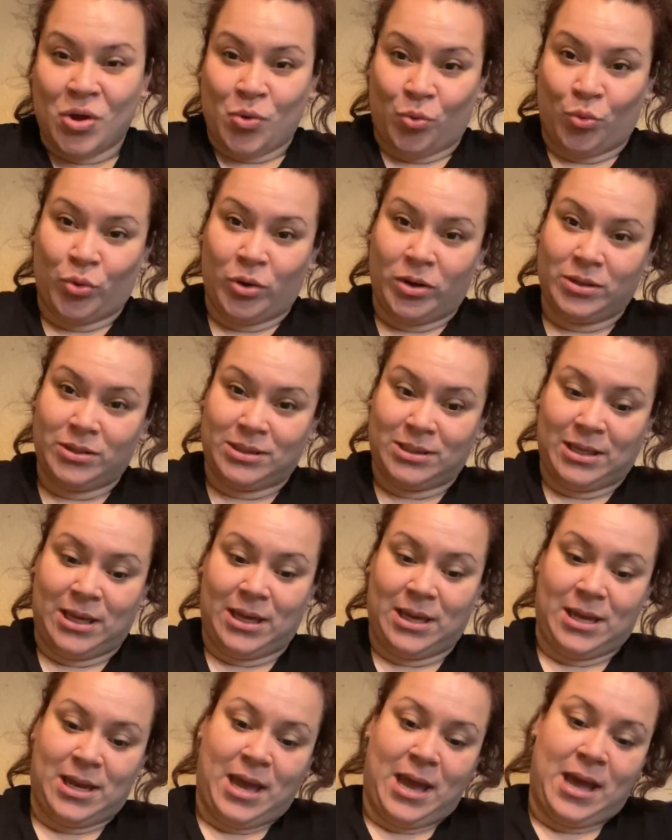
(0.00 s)
we'll
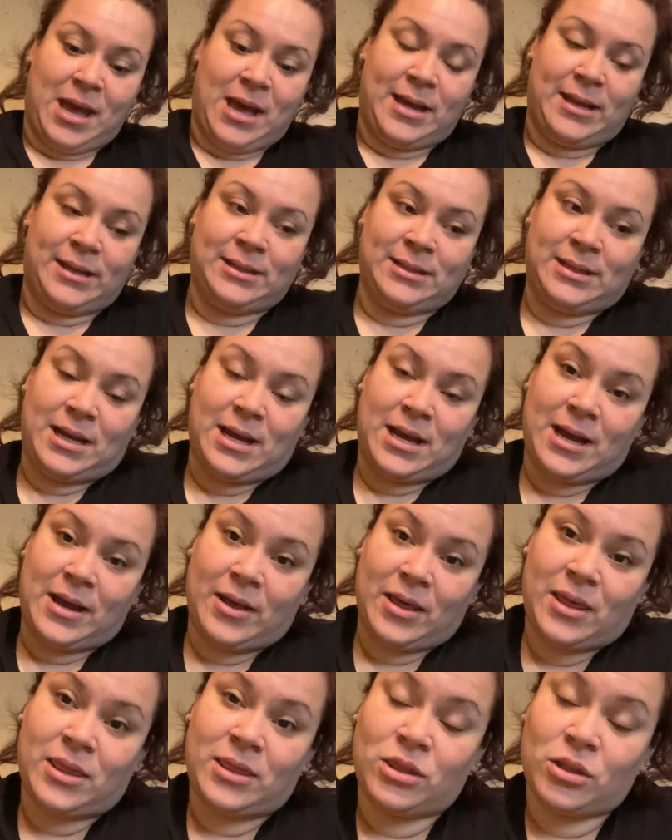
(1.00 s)
see. And
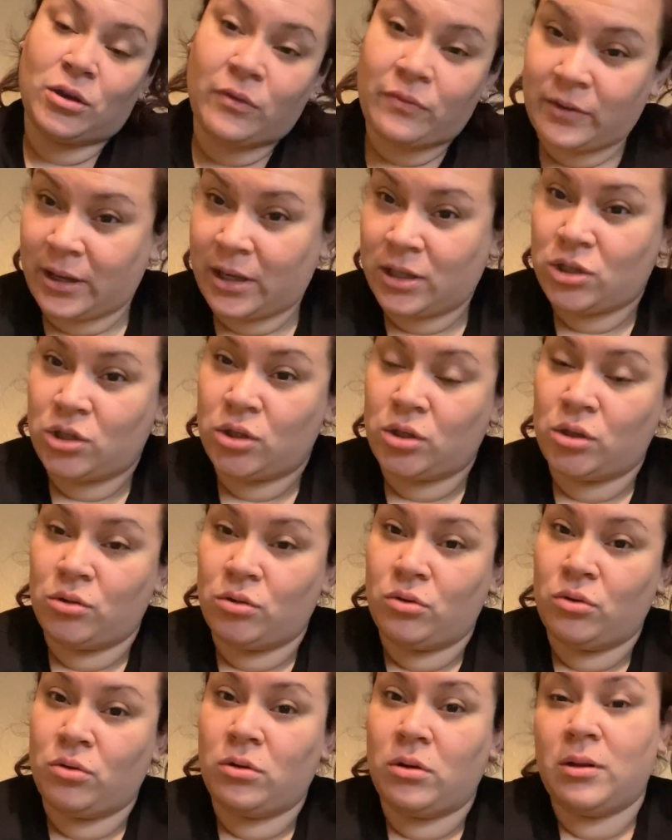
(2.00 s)
don't forget
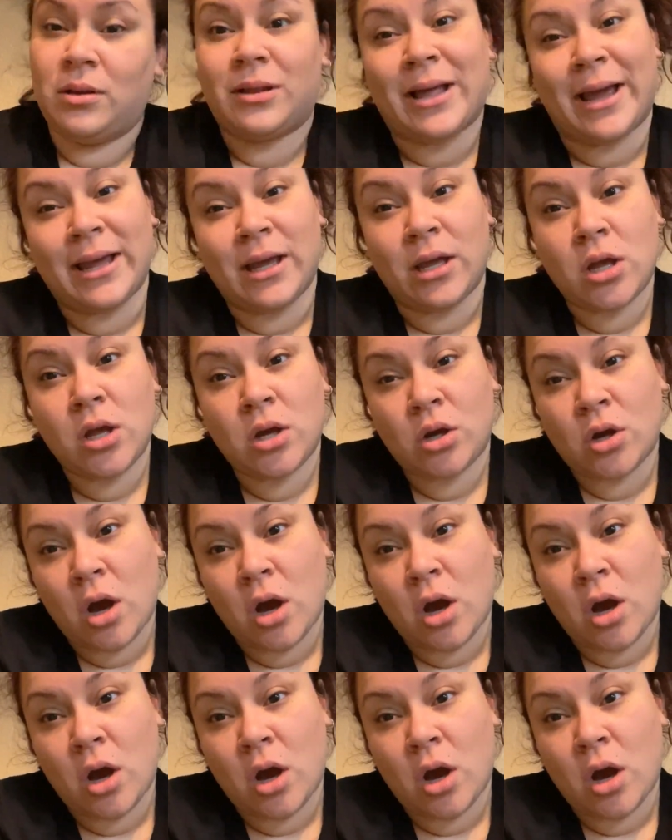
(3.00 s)
to like,